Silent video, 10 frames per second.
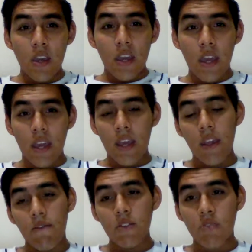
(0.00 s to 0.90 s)

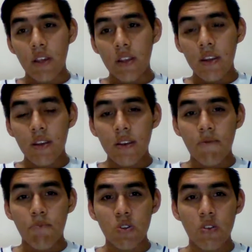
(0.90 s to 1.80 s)
infiltrating
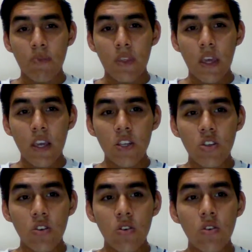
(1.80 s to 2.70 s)

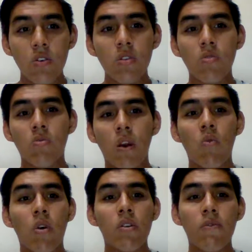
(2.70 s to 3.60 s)
precipitation,
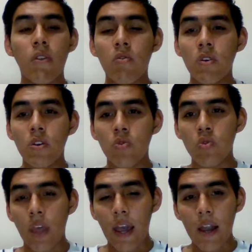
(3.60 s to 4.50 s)
groundwater flowing
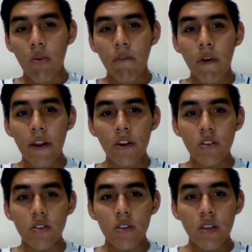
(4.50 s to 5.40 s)
into the
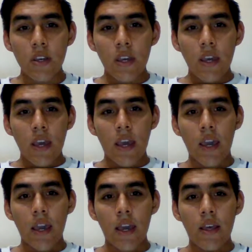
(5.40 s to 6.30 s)
aquifers,
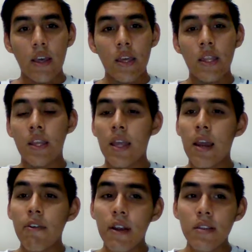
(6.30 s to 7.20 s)
and in
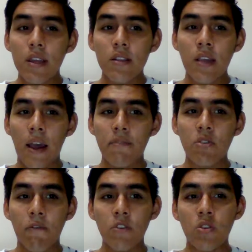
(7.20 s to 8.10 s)
areas that have
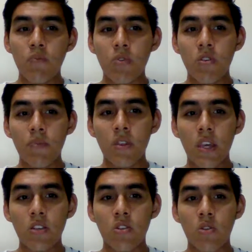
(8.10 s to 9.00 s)
sufficient
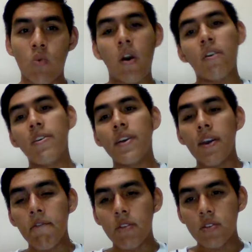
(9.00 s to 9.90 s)
precipitation, water
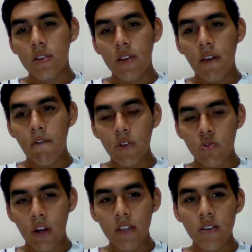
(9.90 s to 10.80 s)

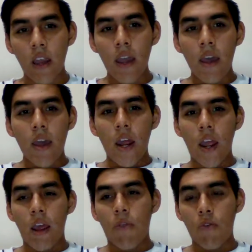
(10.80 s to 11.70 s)
infiltrates
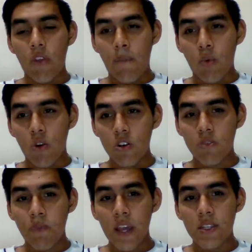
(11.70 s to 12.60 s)
through the pore
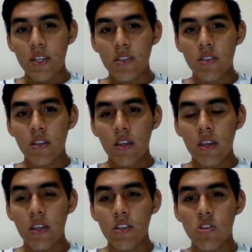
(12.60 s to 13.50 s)
spaces
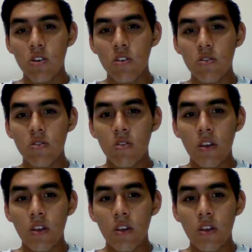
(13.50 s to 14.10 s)
in the soils,